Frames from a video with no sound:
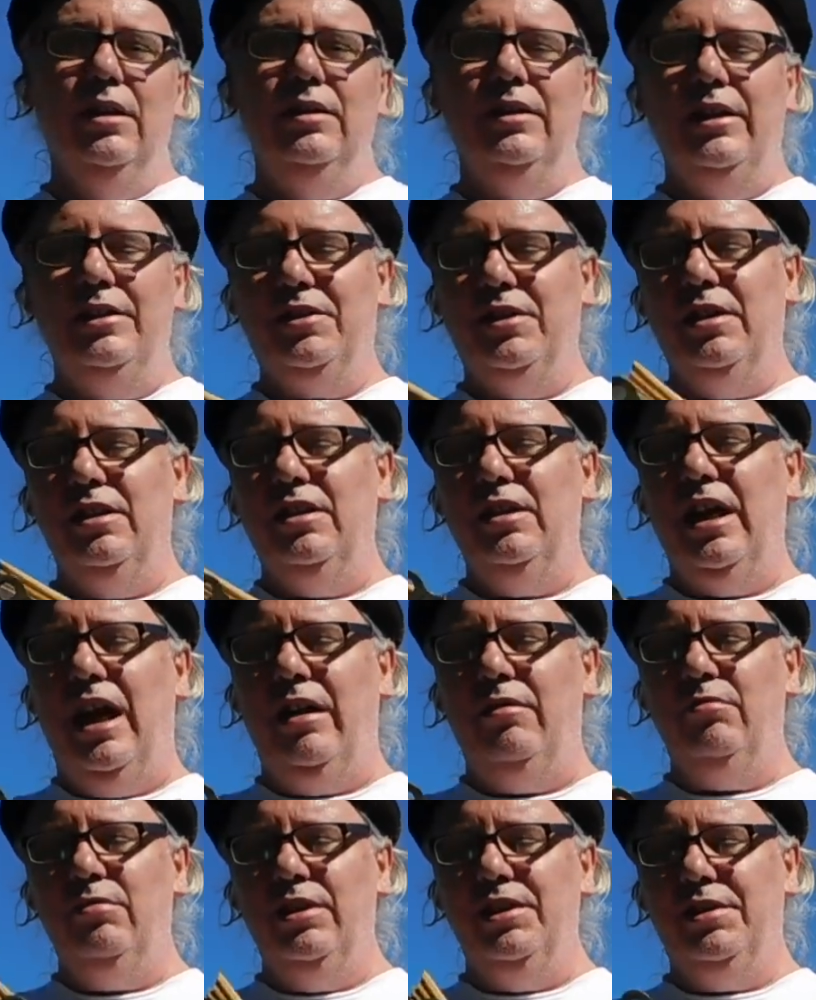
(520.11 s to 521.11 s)
They started
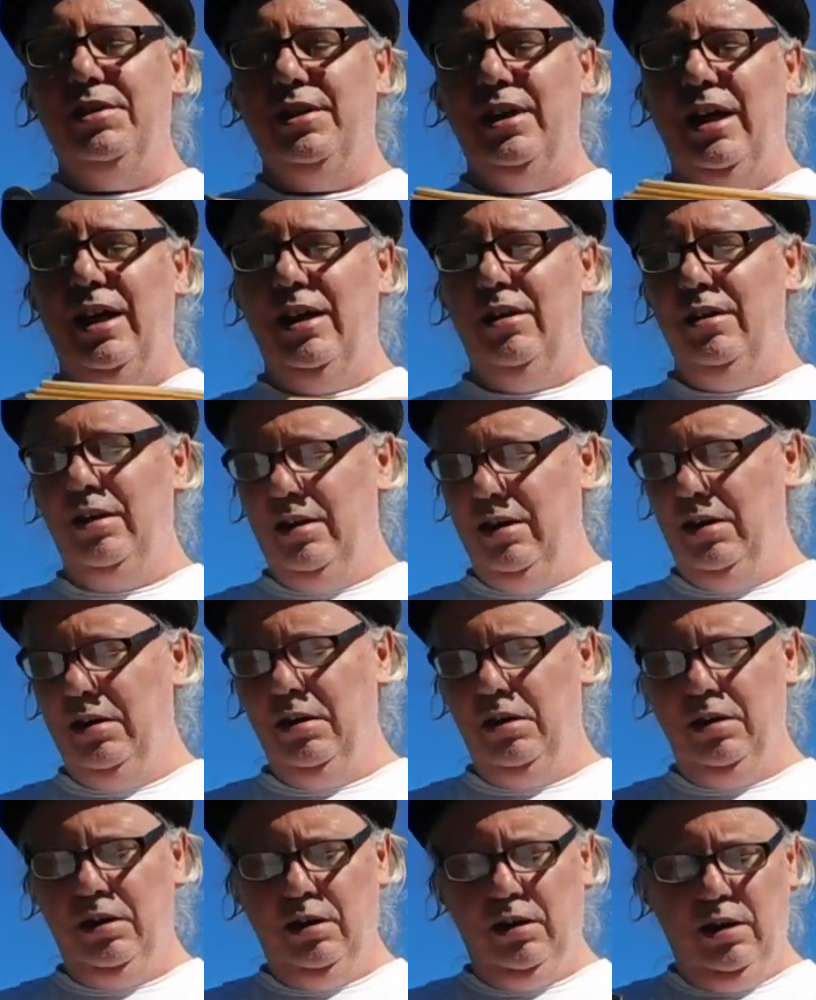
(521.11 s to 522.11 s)
out with
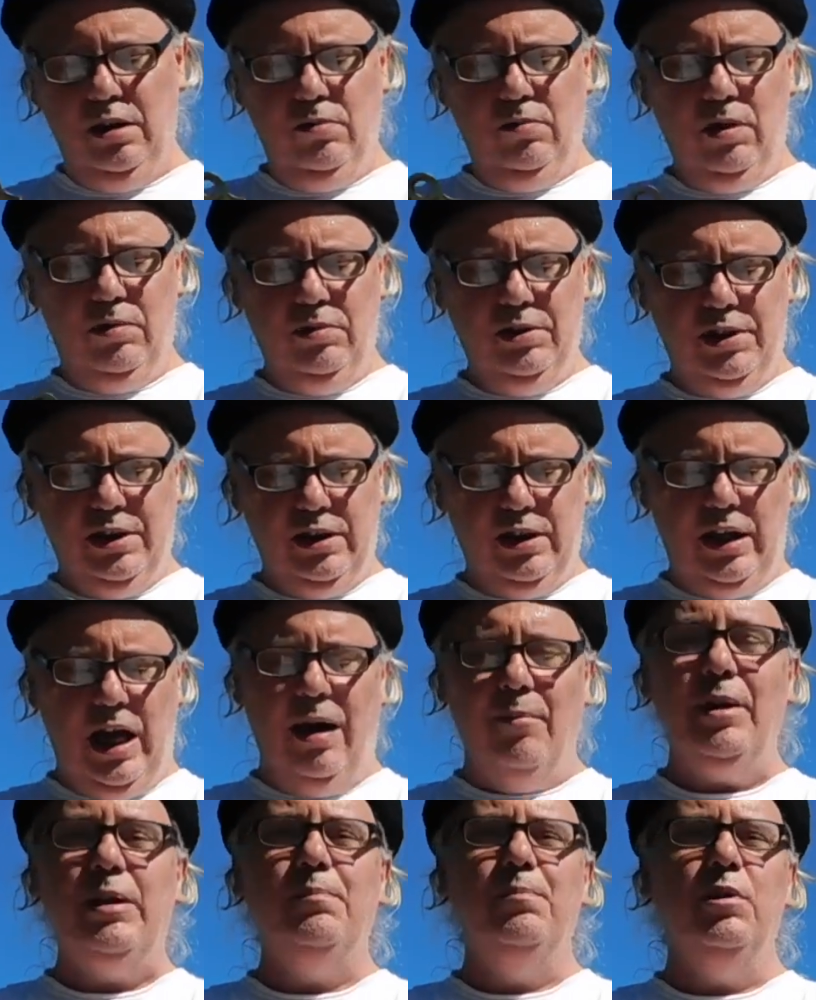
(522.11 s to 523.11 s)
what was a
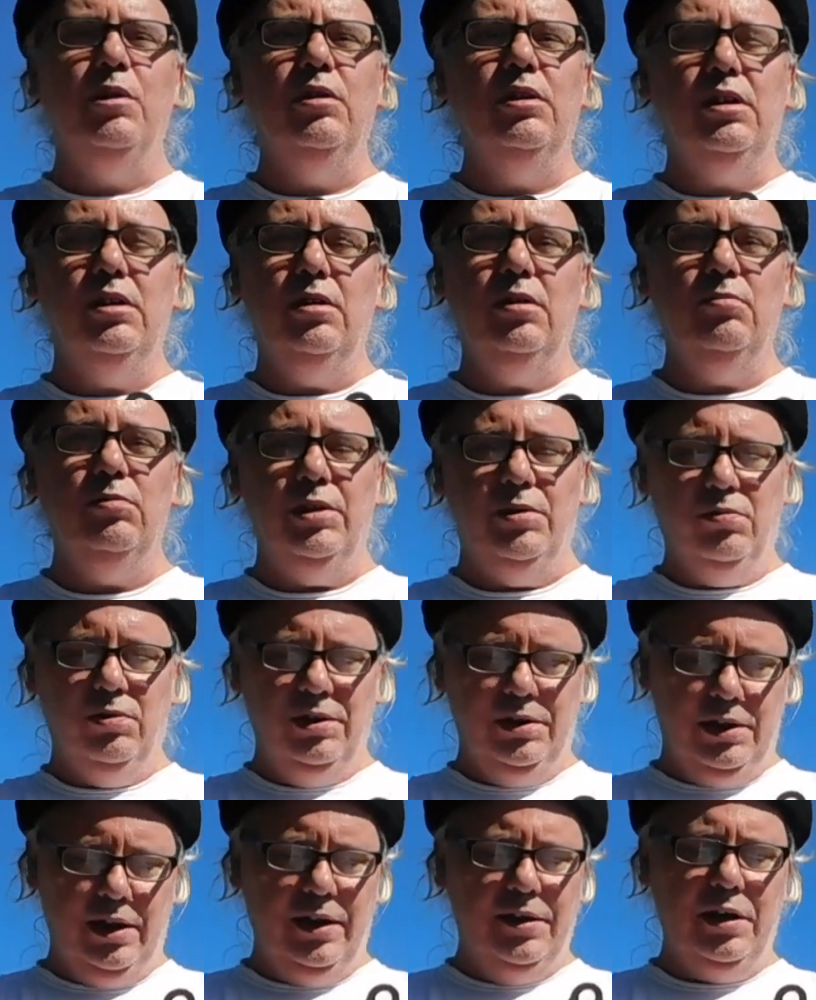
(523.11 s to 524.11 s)
comic book, which
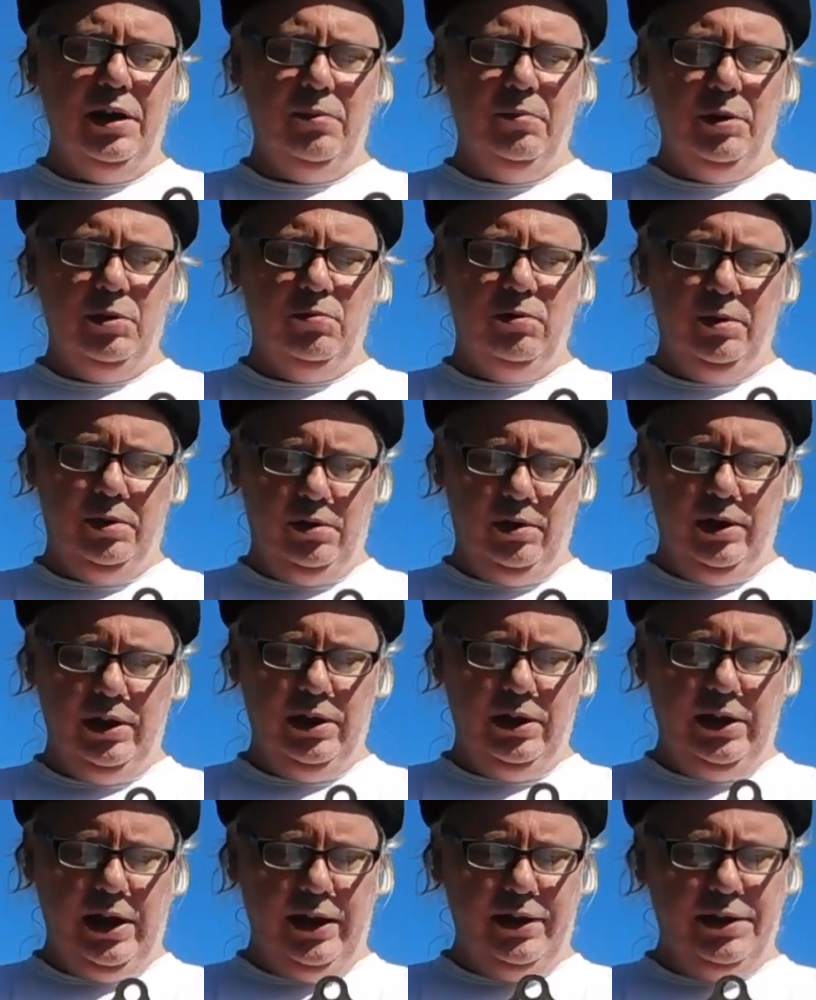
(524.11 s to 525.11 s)
was a thing between
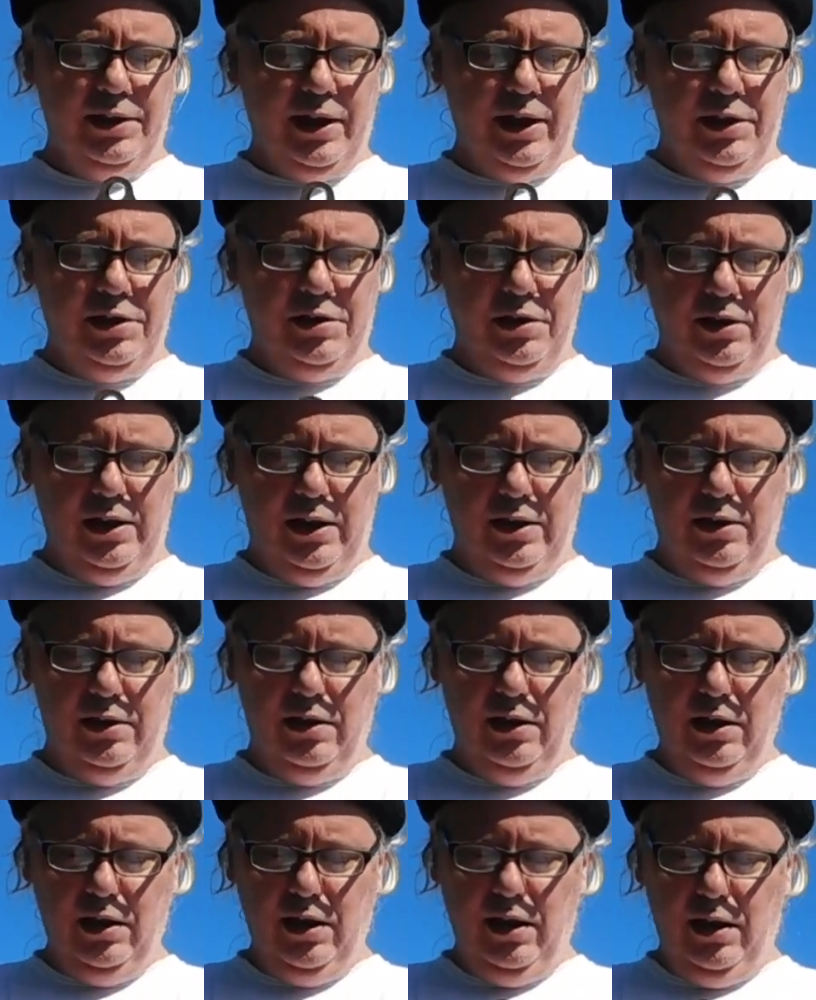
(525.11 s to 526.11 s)
Dennis Kitchen and
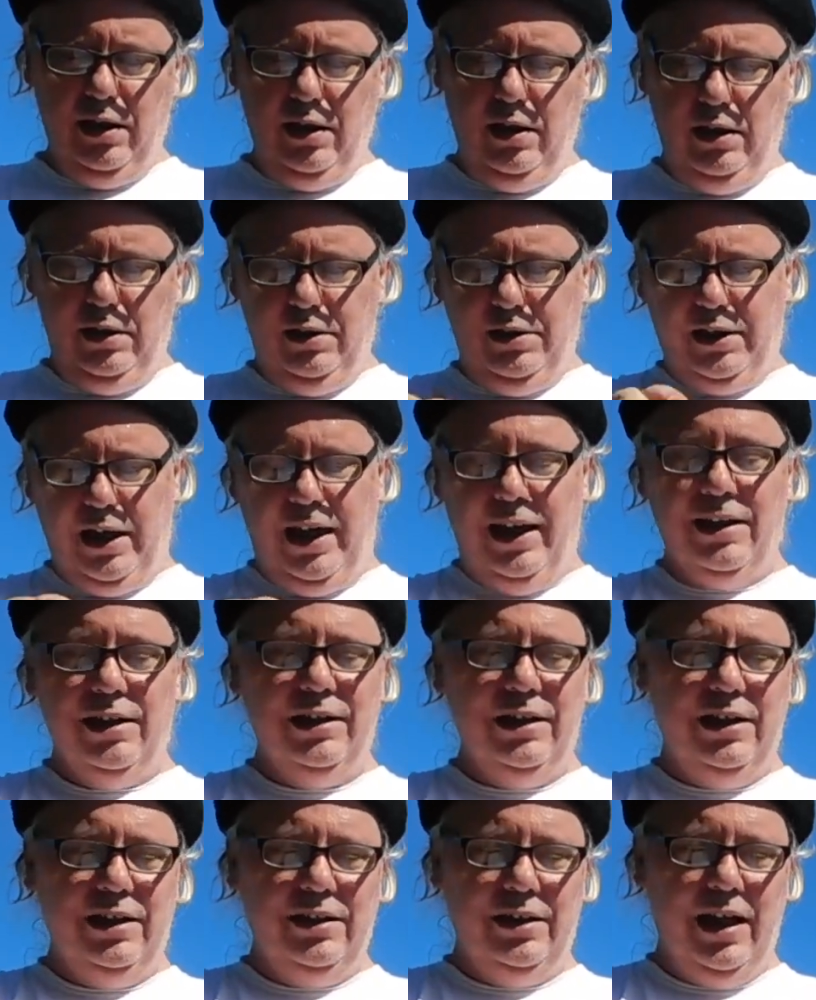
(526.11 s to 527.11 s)
Stan
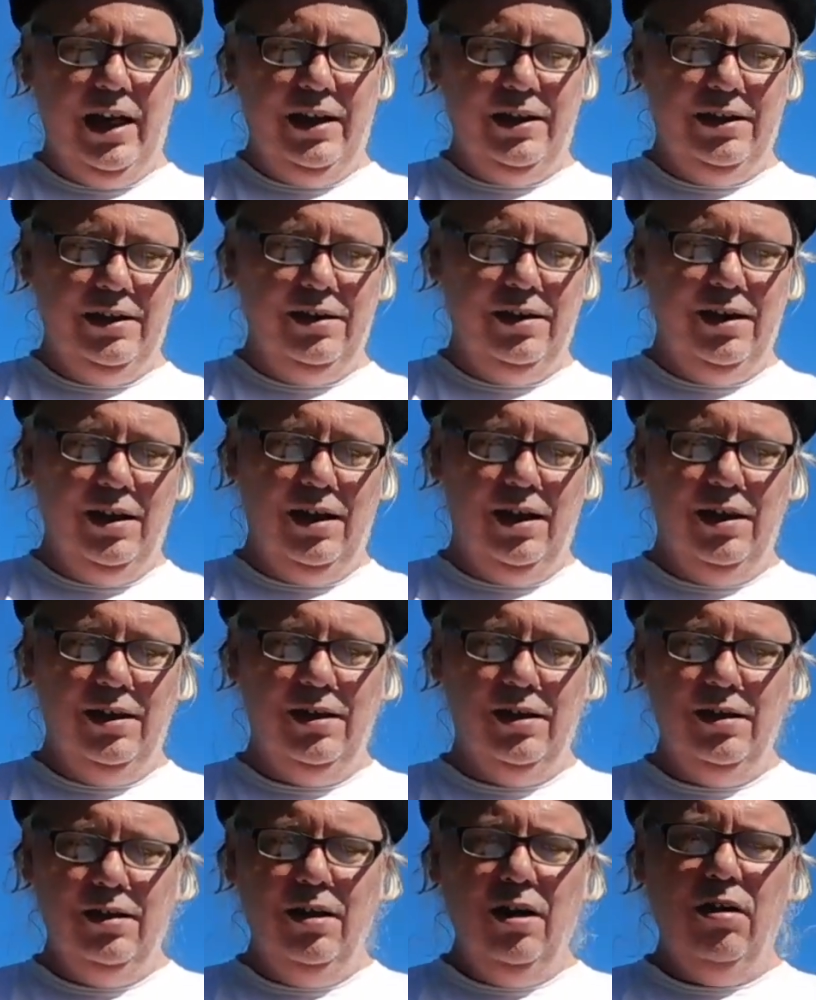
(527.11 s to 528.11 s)
Lee, and that, and
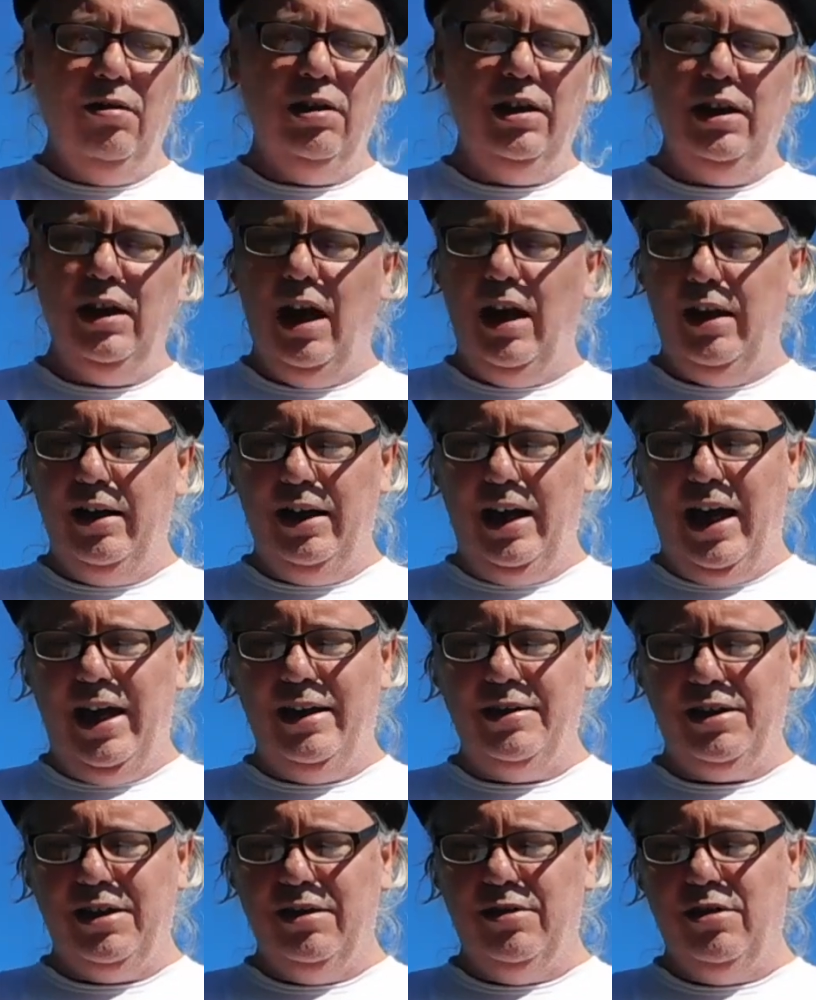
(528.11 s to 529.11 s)
only
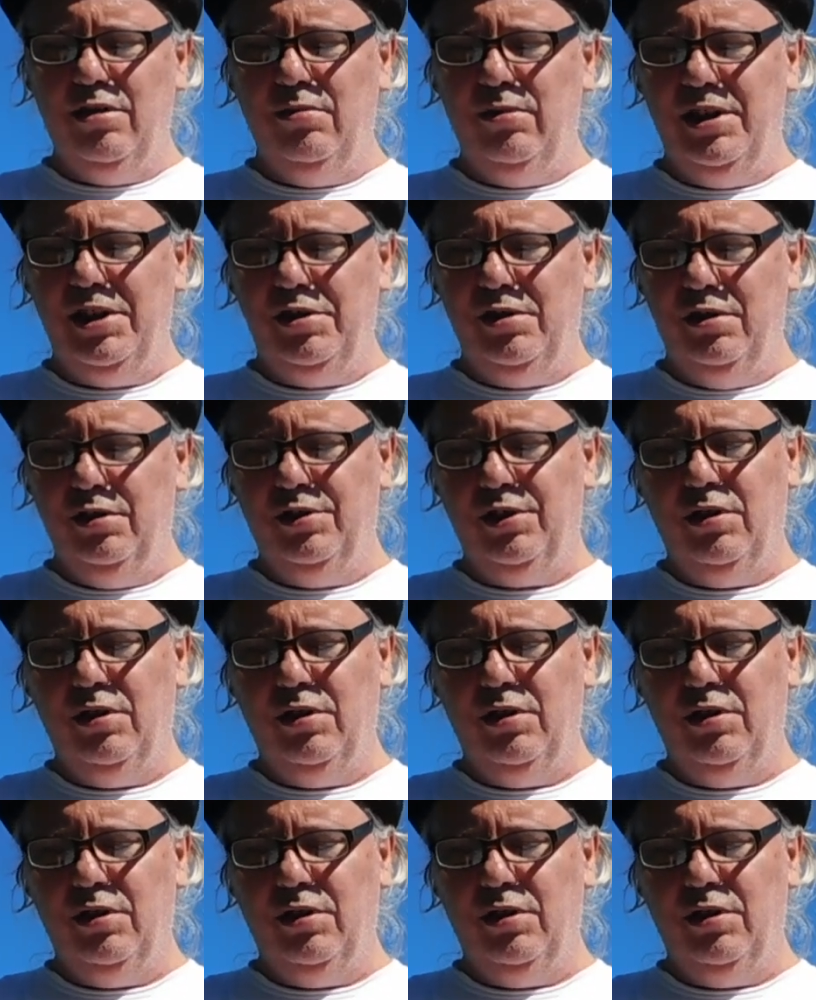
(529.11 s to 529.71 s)
lasted 2 issues.